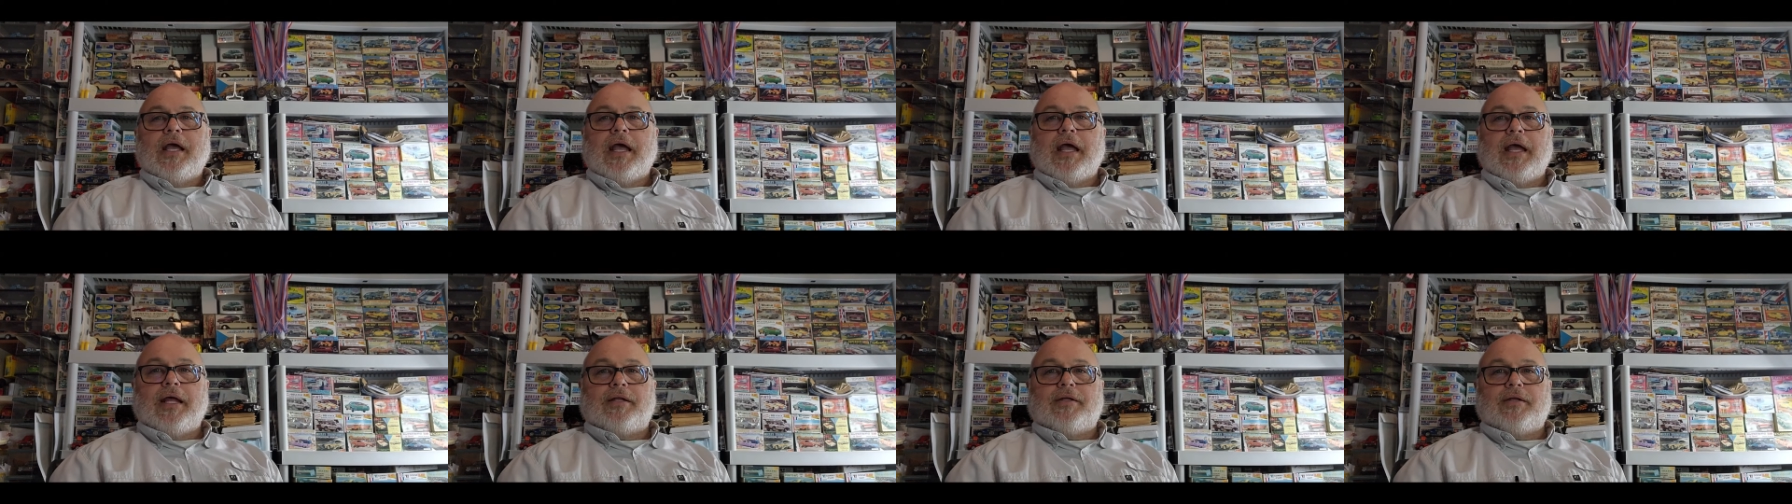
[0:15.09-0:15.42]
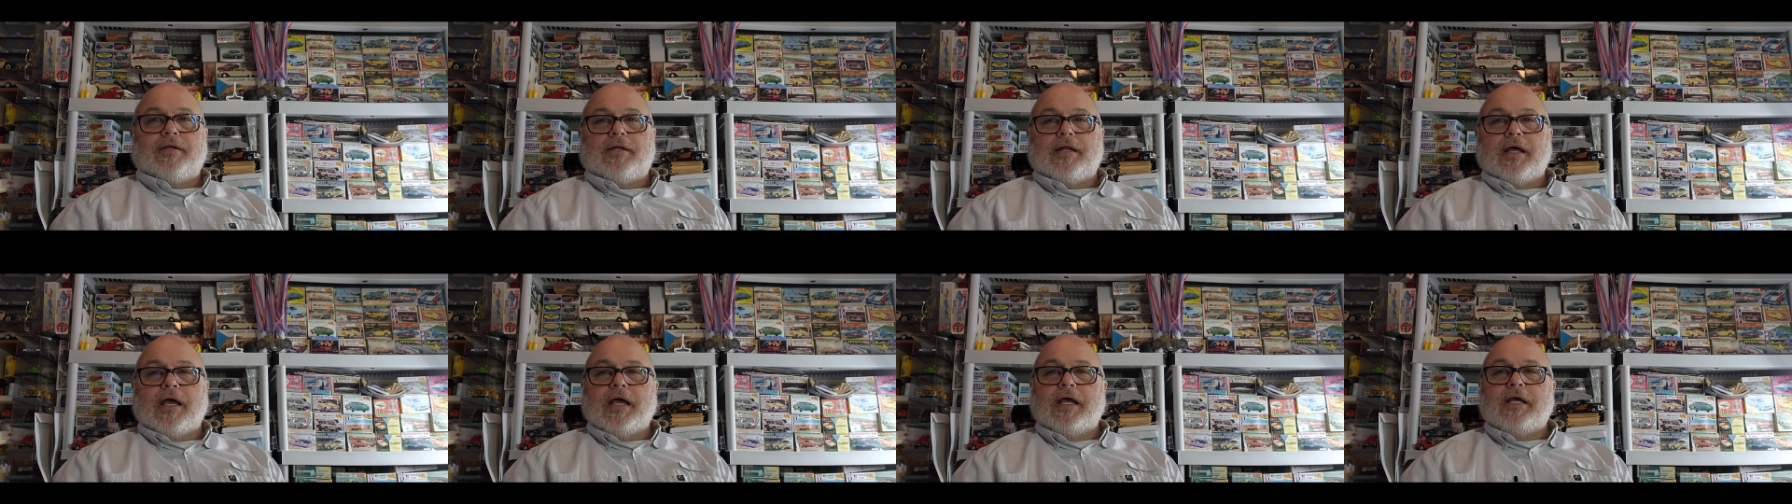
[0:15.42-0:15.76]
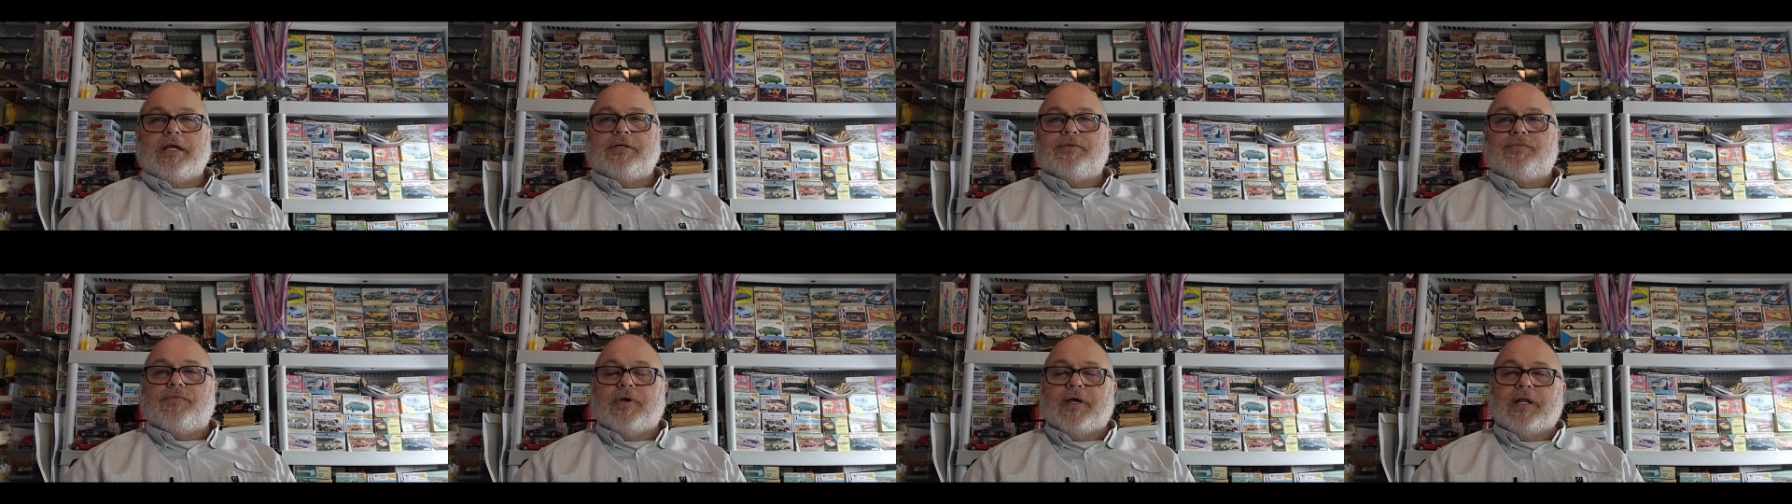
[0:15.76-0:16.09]
and
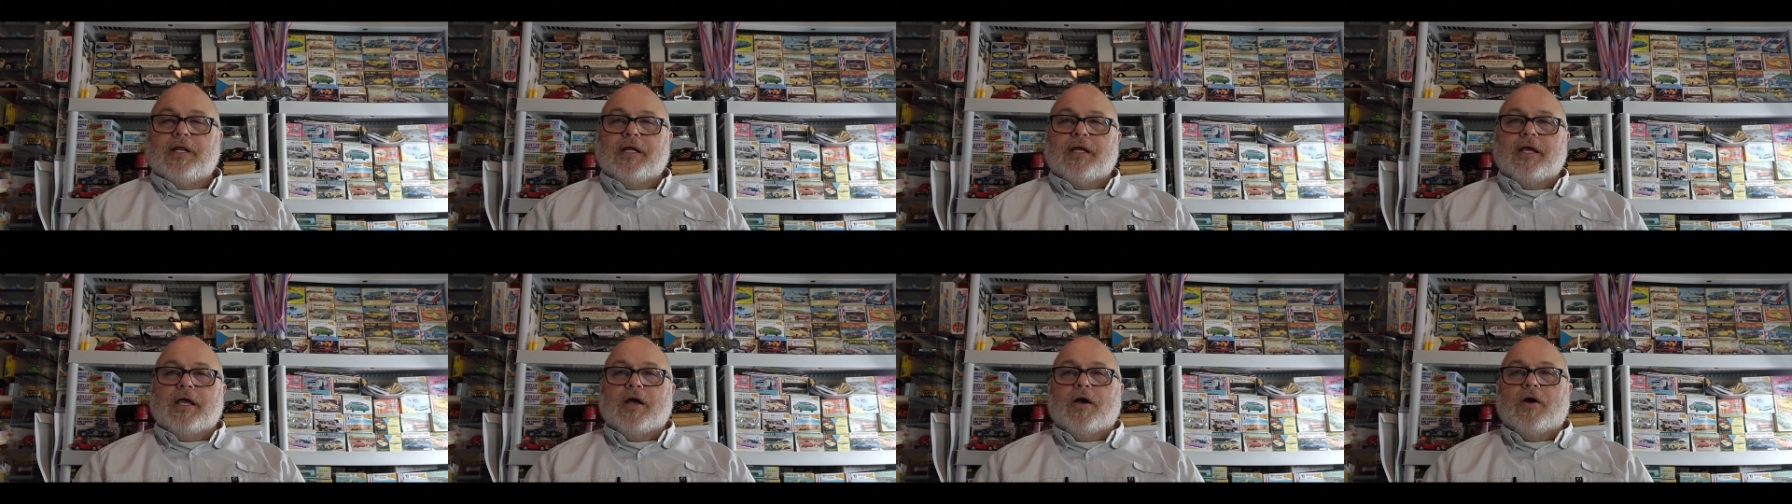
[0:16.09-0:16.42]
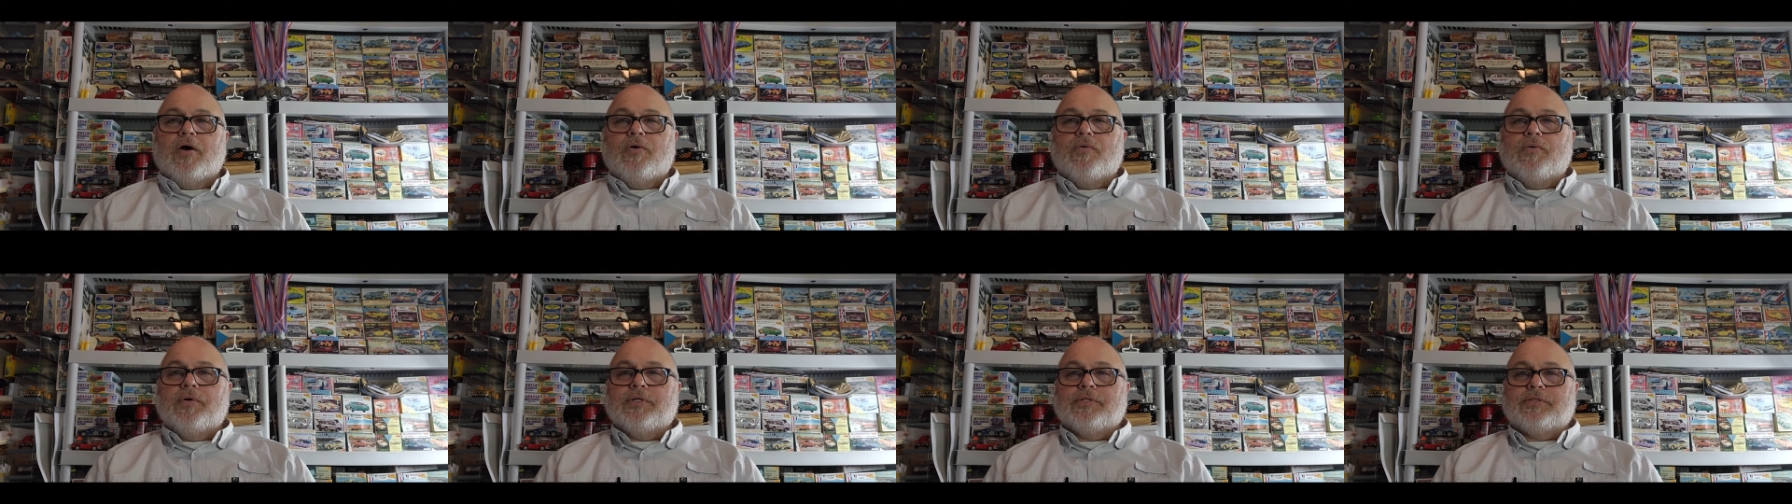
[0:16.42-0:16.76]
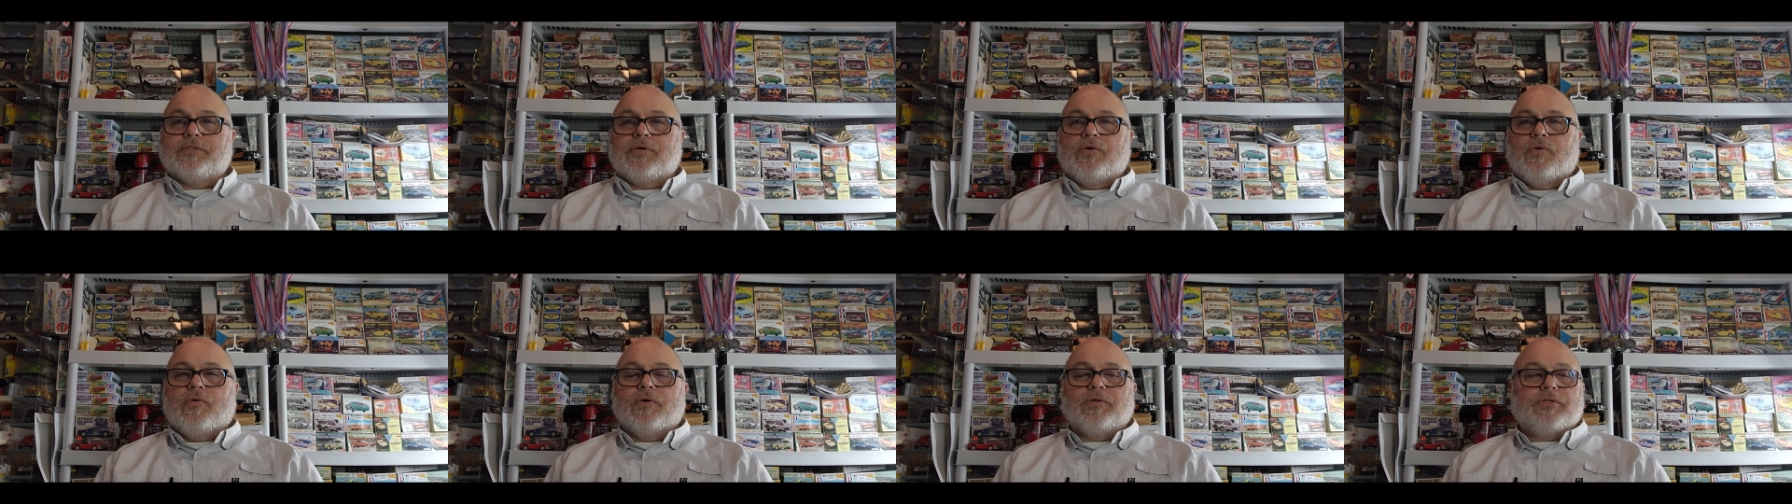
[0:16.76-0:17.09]
today's video
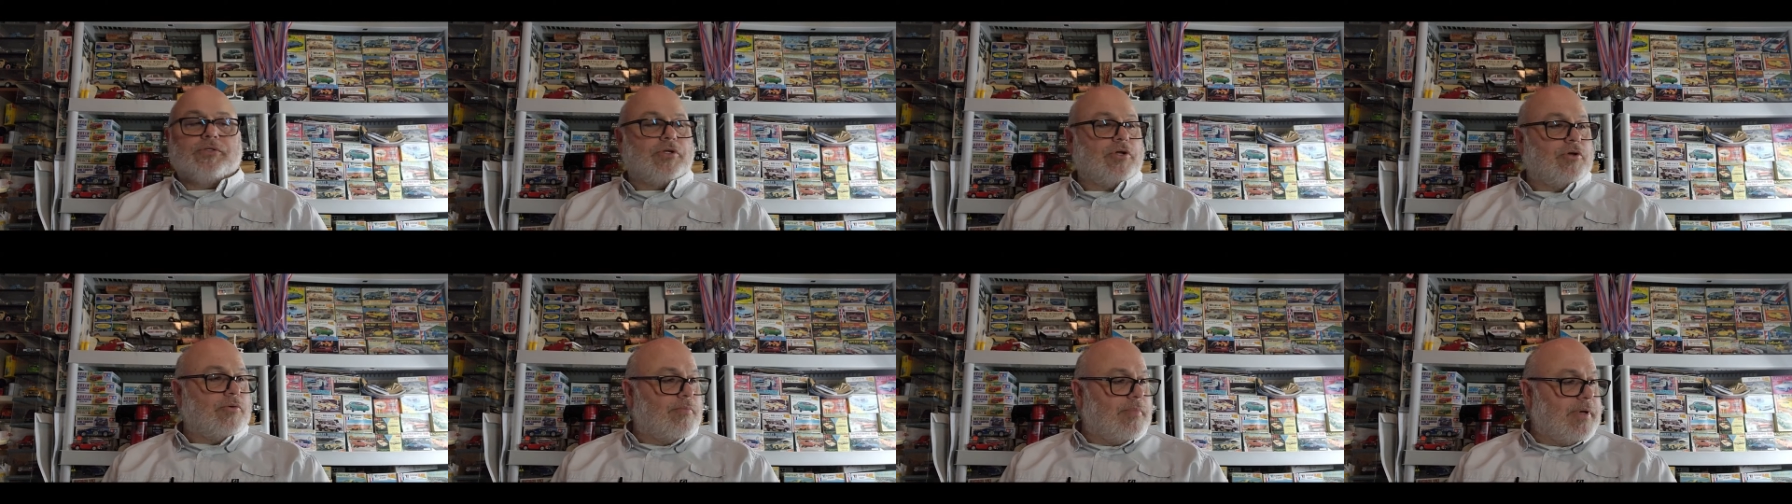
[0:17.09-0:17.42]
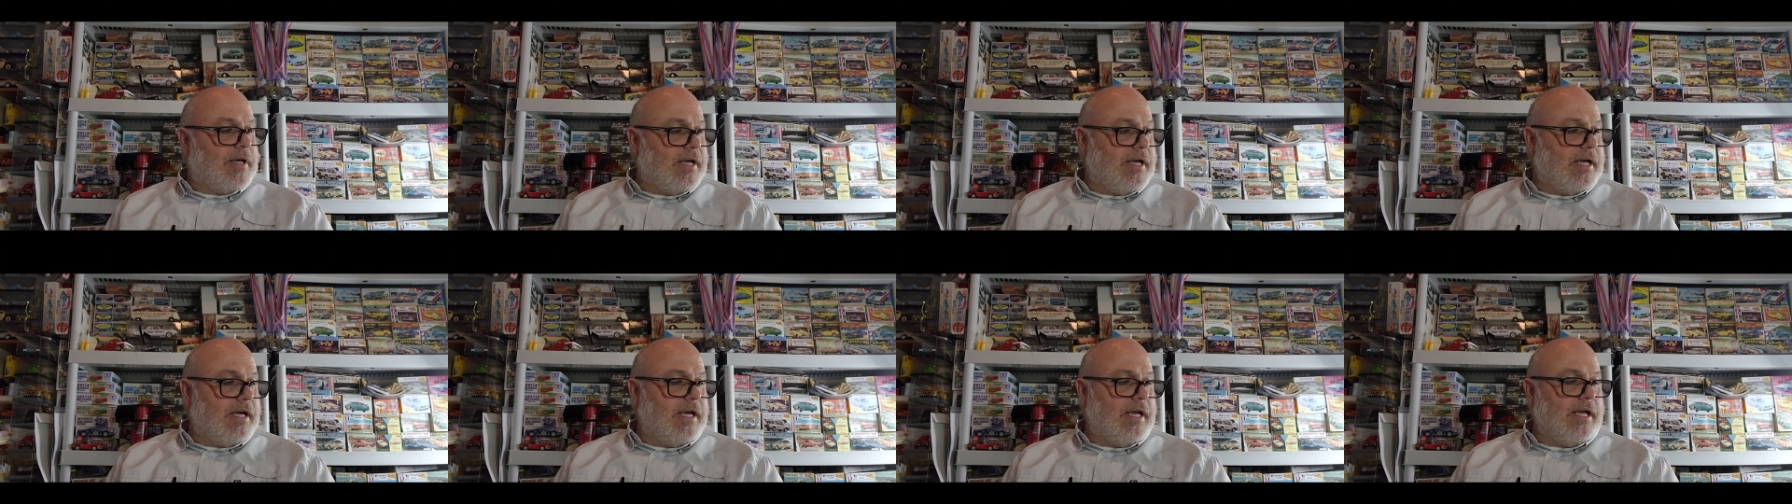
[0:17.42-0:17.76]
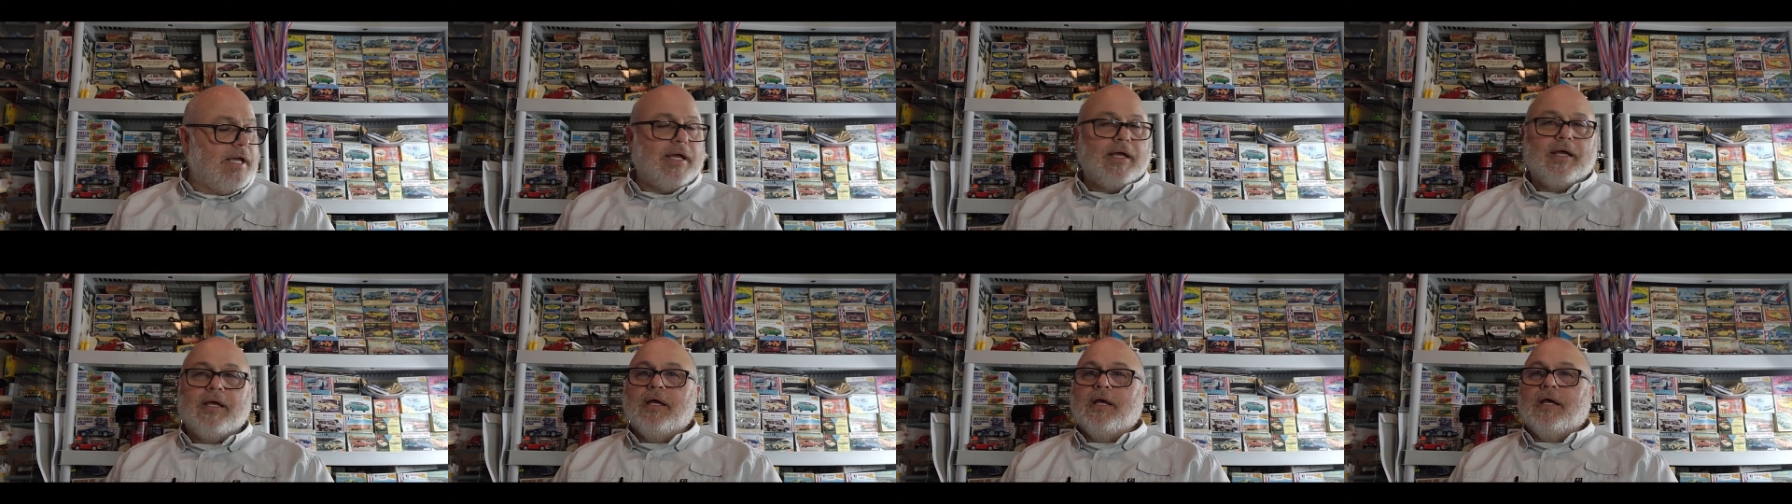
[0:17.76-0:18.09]
is going to
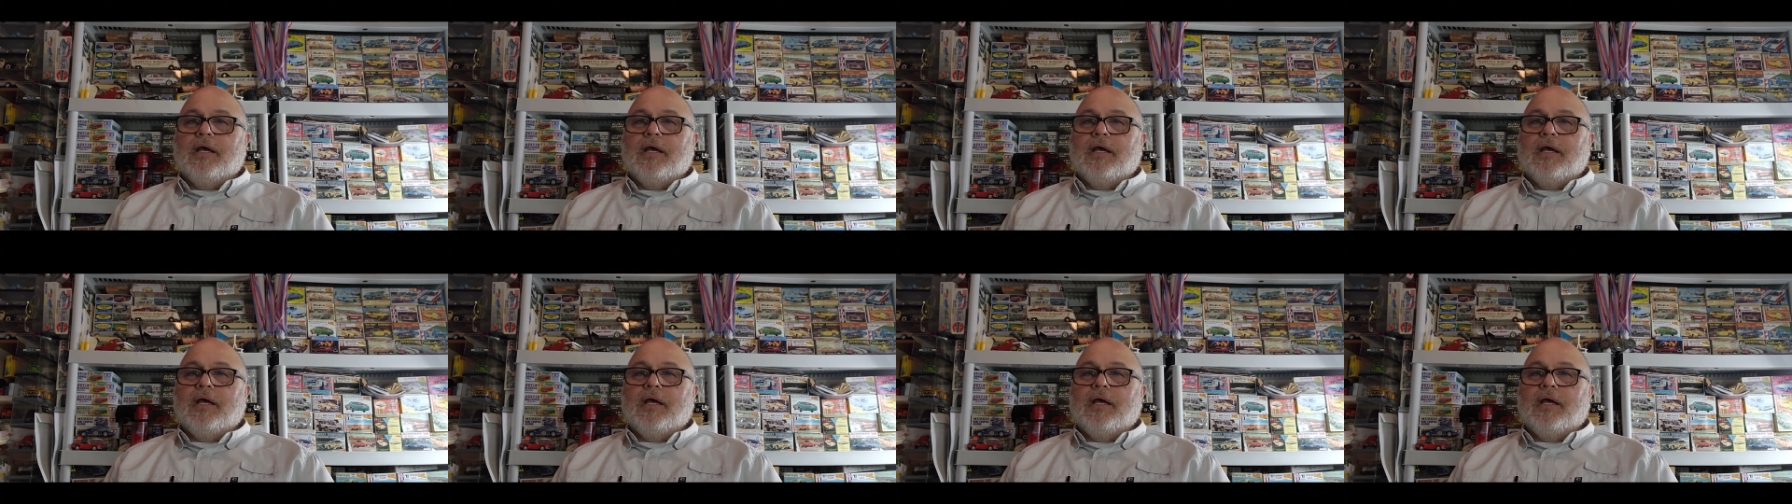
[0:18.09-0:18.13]
be